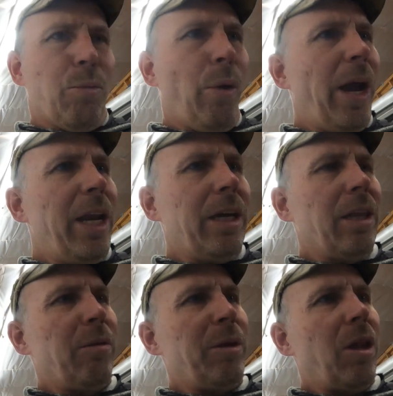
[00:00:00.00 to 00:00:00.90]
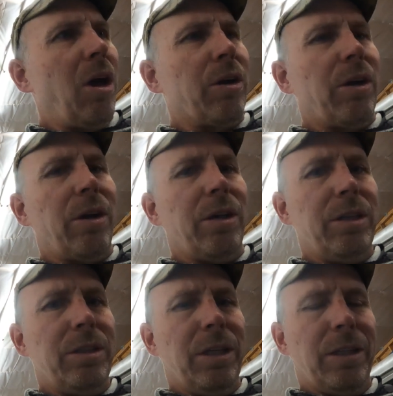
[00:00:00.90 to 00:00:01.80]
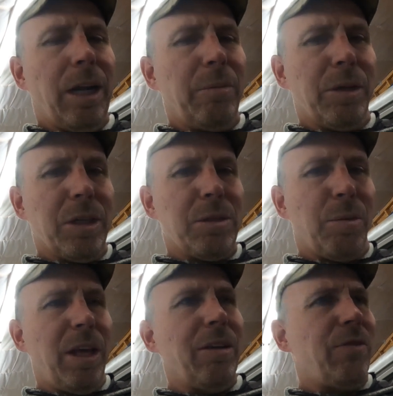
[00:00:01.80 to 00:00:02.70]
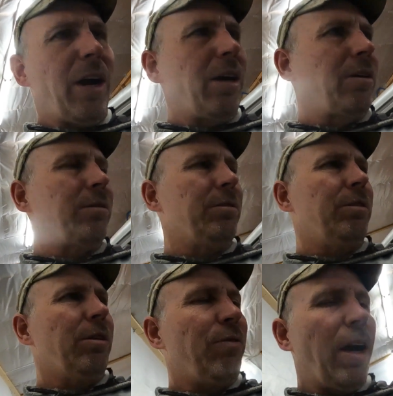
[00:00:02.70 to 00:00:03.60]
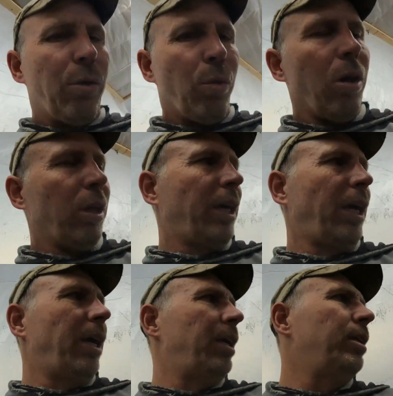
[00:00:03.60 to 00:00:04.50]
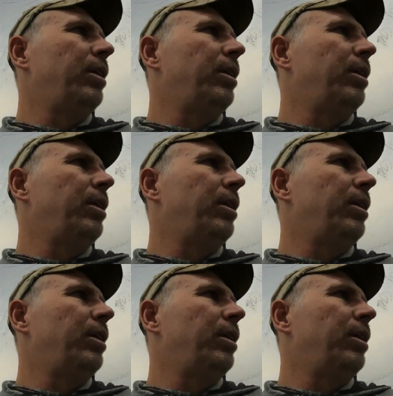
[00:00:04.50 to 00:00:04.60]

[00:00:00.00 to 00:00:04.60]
I'm waiting a little bit longer, and then I'm going to spray the firewall again.